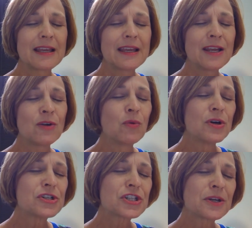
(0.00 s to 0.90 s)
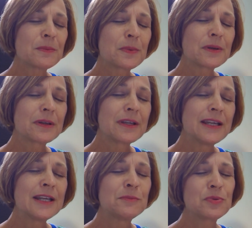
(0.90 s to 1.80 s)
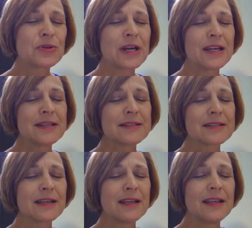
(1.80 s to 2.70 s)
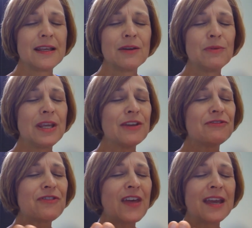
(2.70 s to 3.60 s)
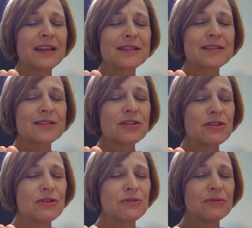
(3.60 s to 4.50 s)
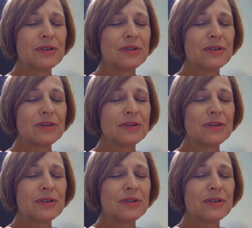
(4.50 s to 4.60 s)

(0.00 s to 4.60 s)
in worship, in praise, we give thanks to you.